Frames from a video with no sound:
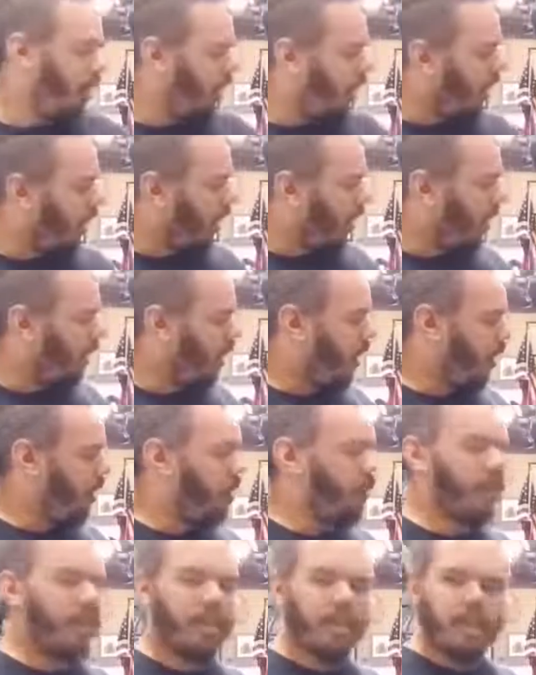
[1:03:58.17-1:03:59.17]
It
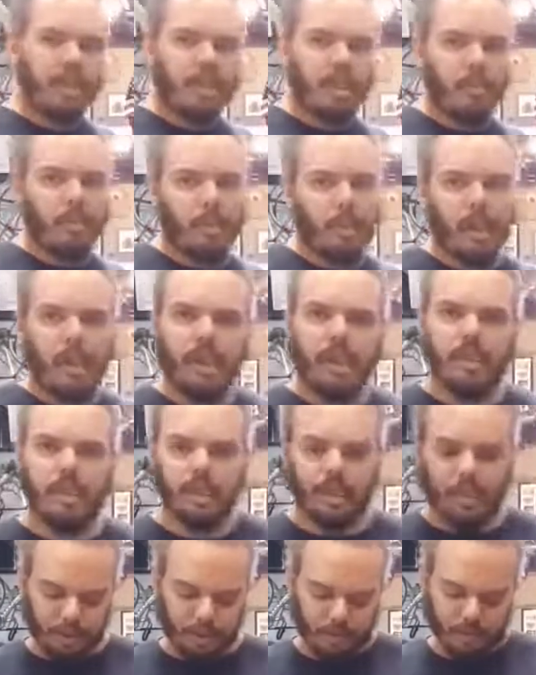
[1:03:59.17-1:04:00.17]
uses a similar head to
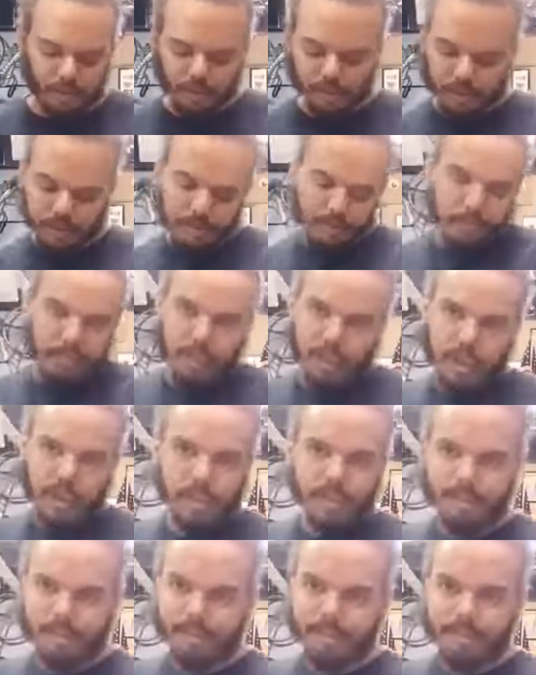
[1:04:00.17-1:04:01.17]
one, but
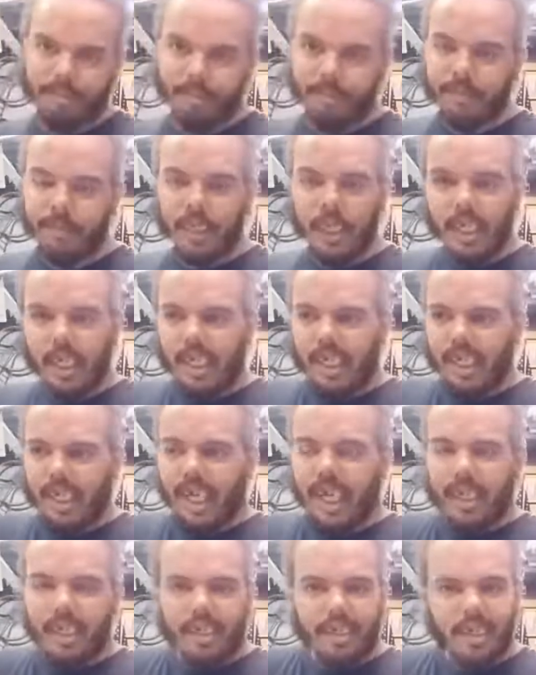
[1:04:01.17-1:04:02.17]

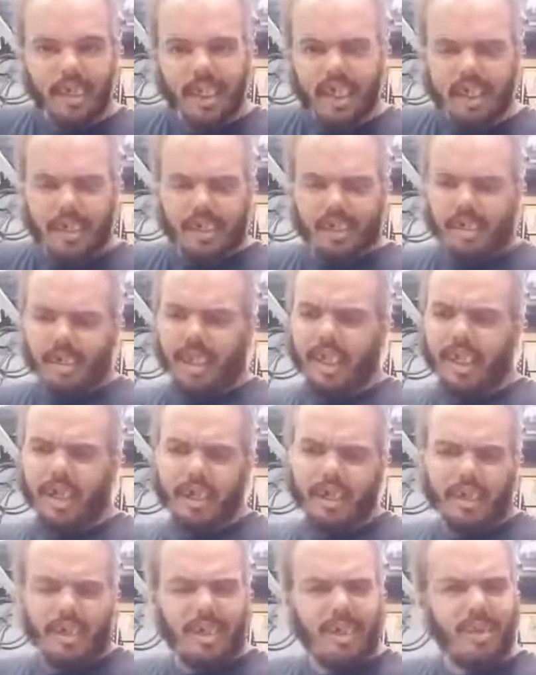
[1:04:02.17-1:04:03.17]
yeah, they're like
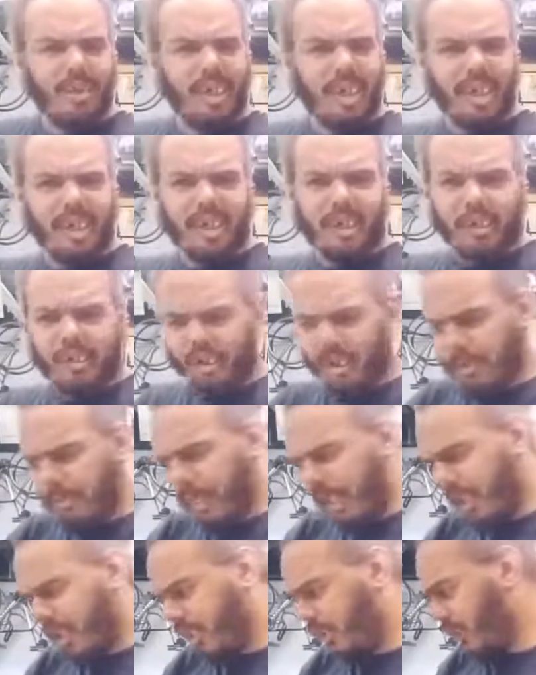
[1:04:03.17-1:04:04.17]
120, 130
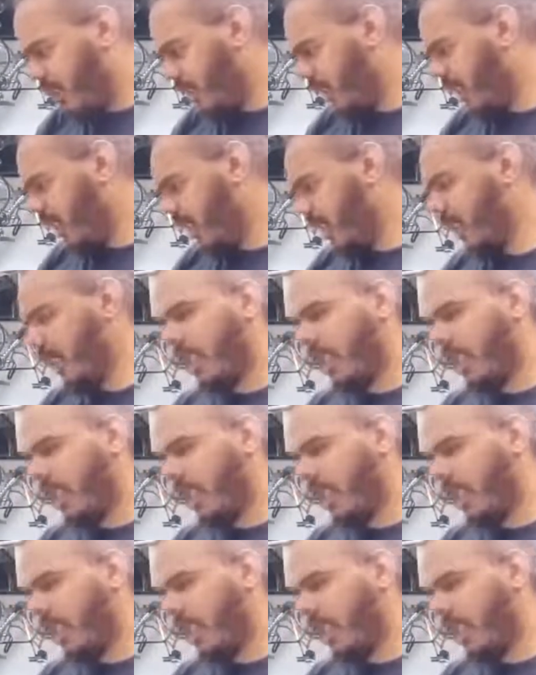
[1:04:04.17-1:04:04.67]
bucks usually.